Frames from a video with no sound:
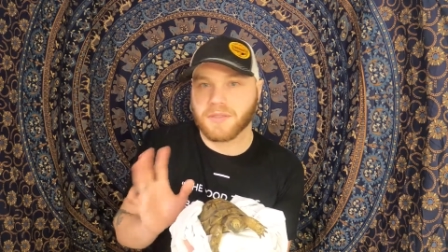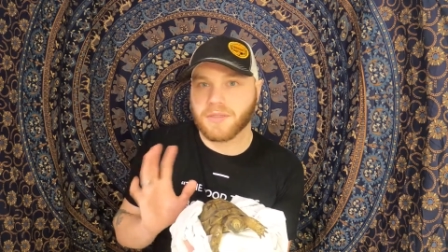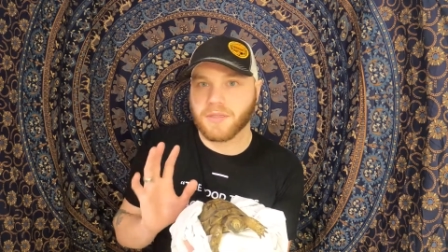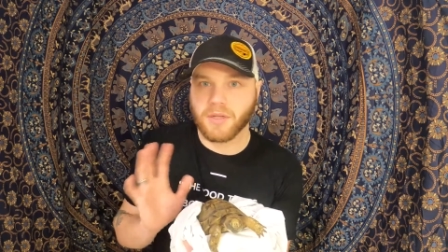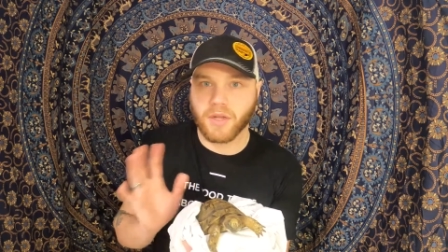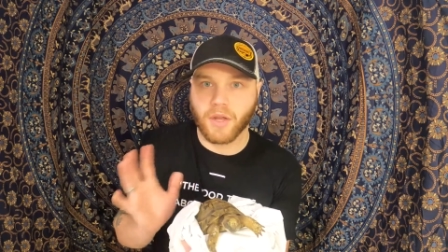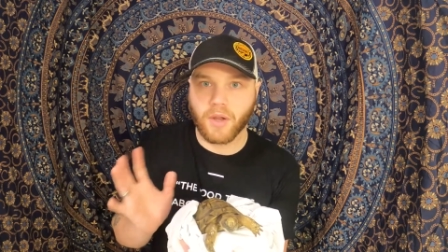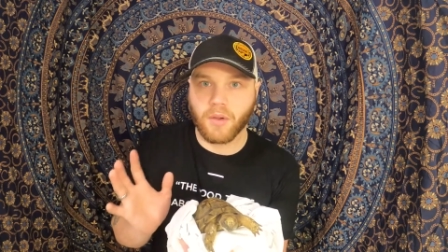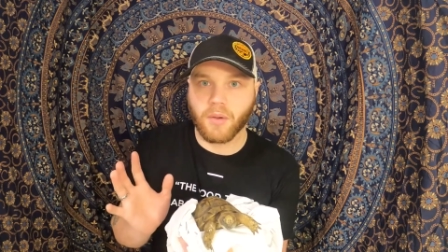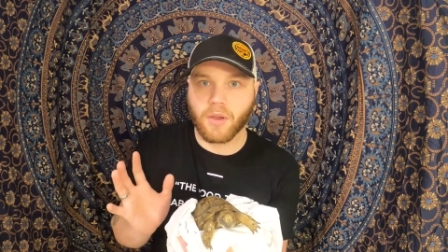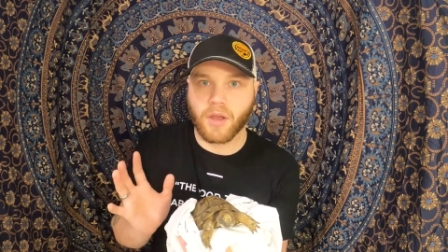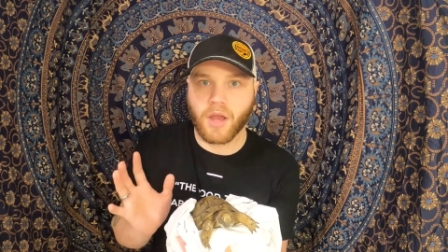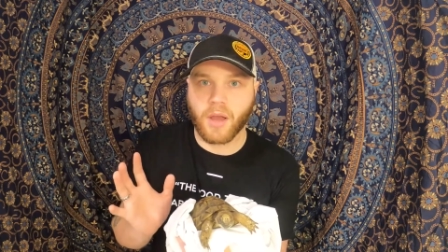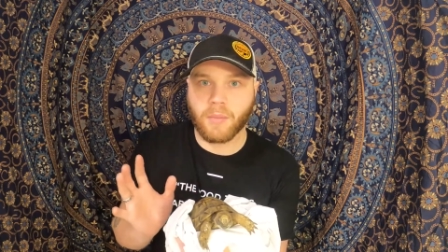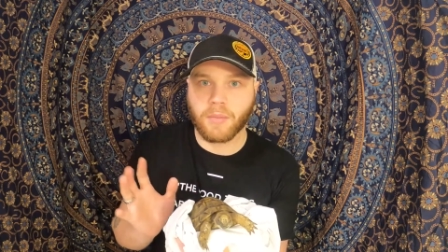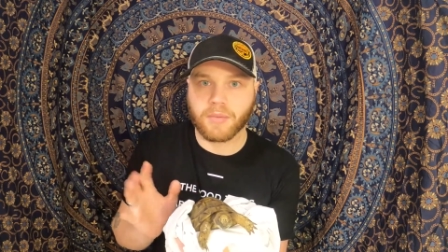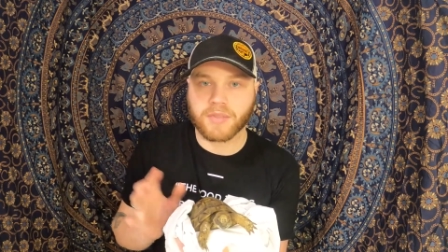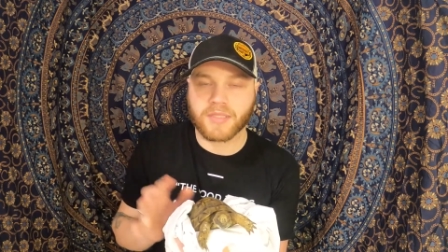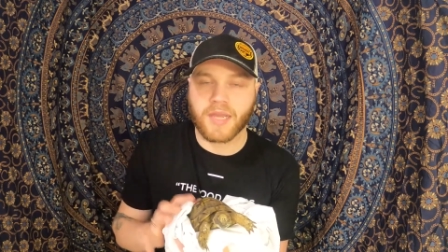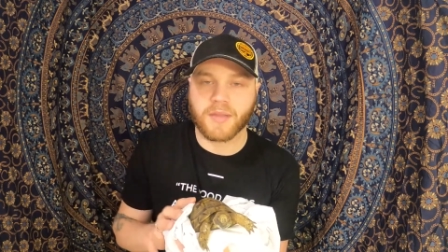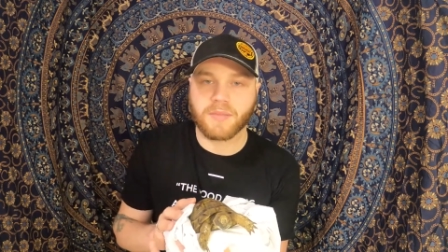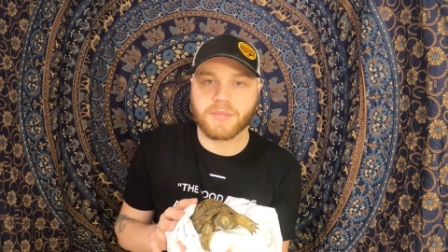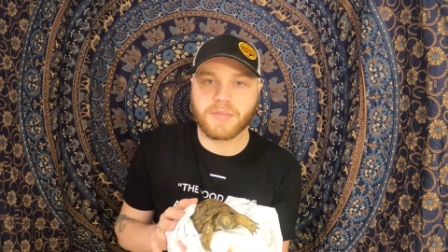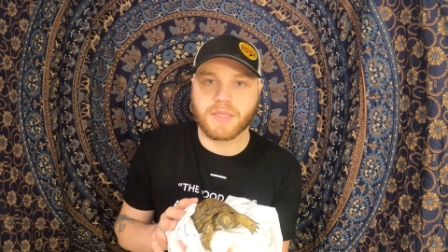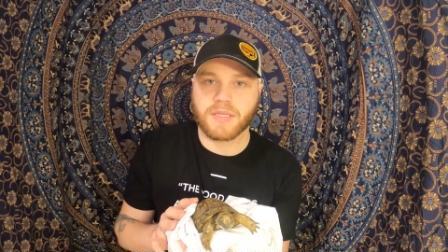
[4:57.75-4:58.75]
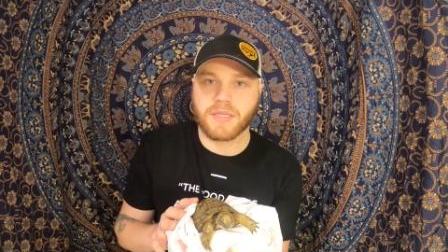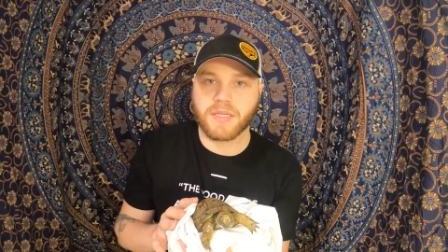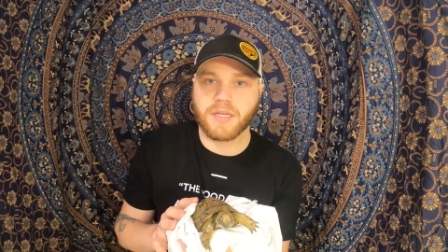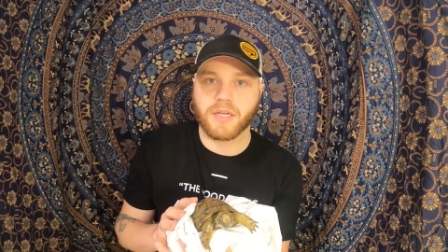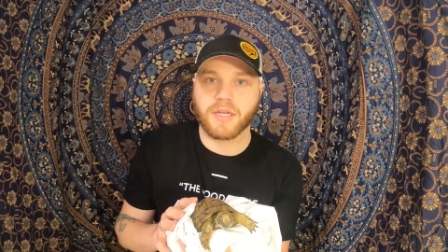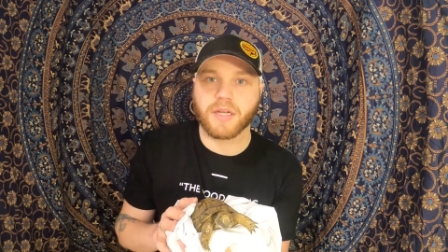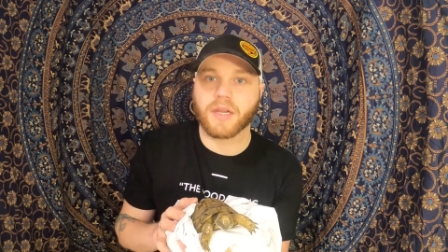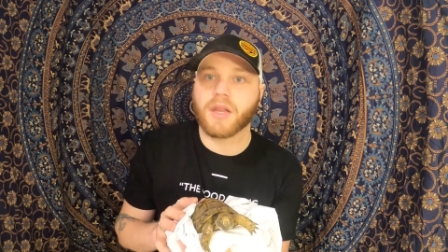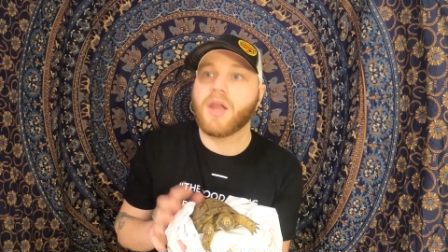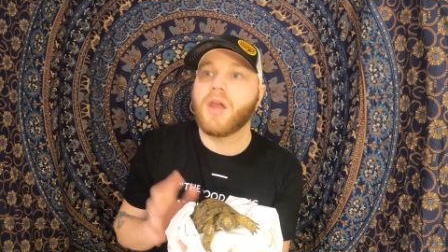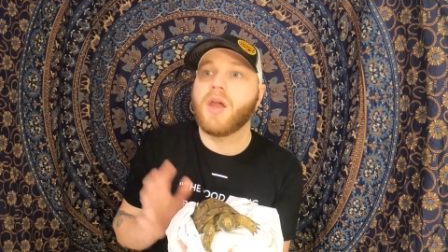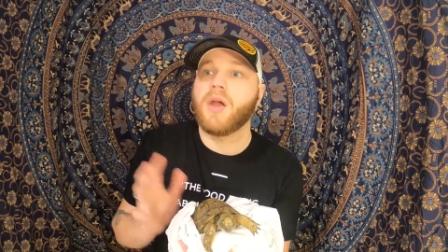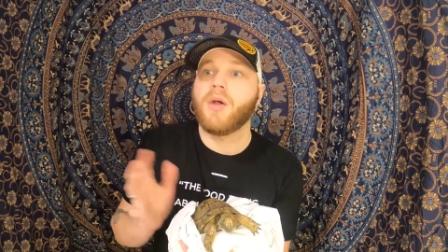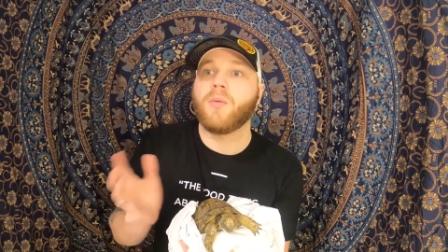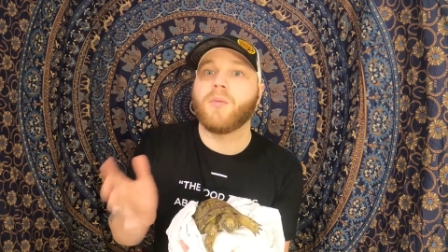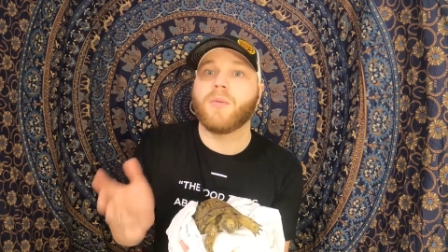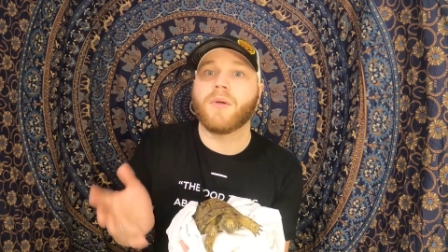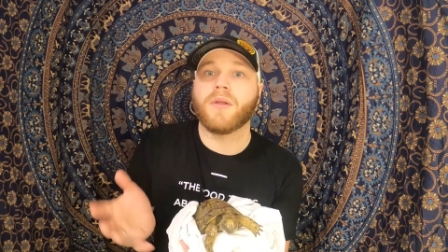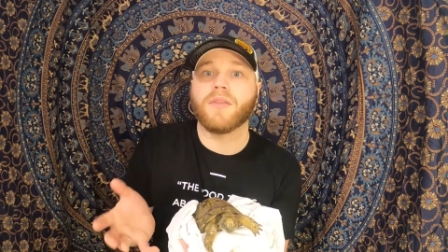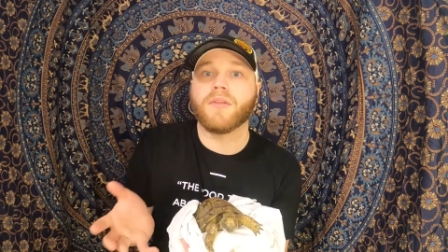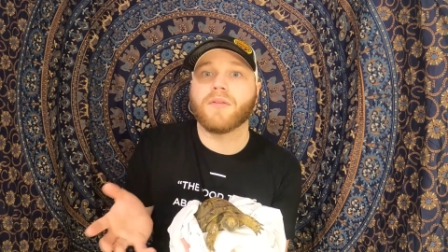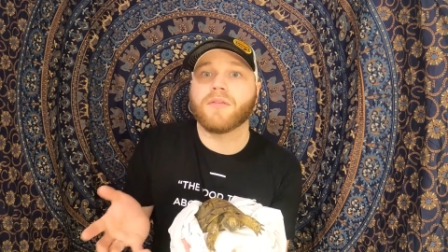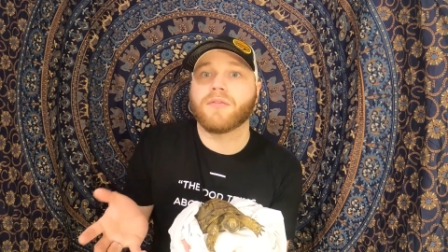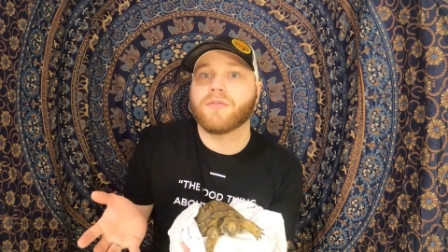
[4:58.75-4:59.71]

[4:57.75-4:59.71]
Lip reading: you know, a couple times a year when the